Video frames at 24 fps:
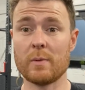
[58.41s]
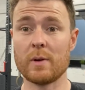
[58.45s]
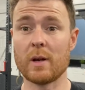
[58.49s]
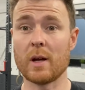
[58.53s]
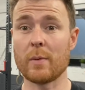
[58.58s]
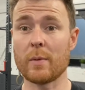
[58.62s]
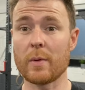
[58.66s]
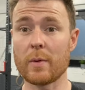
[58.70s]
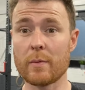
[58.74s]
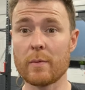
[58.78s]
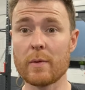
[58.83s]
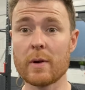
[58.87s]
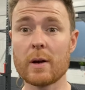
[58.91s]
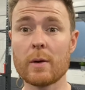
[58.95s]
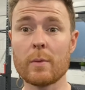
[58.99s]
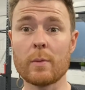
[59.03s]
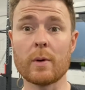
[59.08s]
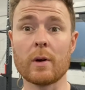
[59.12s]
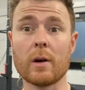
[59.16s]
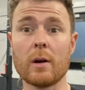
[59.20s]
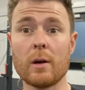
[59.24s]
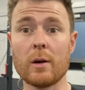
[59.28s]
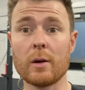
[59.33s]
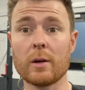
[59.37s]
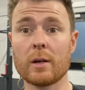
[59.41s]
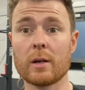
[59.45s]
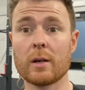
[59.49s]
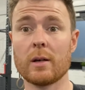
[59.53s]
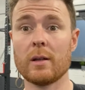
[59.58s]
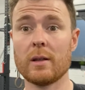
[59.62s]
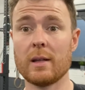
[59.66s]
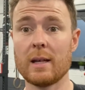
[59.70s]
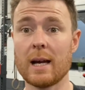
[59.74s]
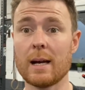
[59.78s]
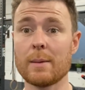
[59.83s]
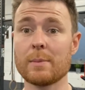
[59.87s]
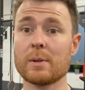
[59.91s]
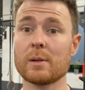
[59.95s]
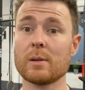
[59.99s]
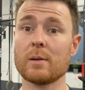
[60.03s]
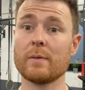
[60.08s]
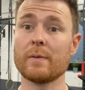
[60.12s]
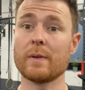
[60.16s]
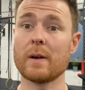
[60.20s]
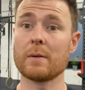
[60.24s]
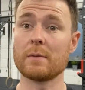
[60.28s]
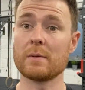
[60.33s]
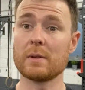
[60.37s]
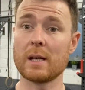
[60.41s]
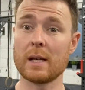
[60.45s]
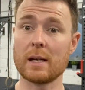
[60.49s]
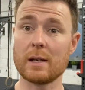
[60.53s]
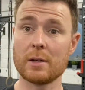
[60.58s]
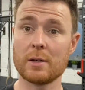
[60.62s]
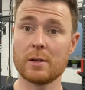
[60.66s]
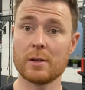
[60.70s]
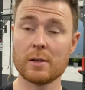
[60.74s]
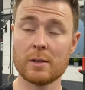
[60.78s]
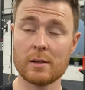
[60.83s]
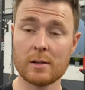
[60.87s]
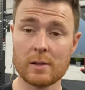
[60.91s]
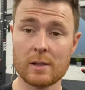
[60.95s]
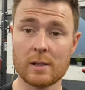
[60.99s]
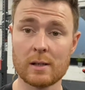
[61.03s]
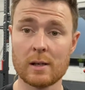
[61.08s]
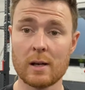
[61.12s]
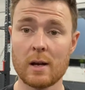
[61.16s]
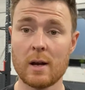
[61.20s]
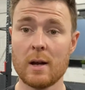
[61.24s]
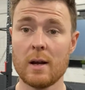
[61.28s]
and we really want to look at the absolute foundations,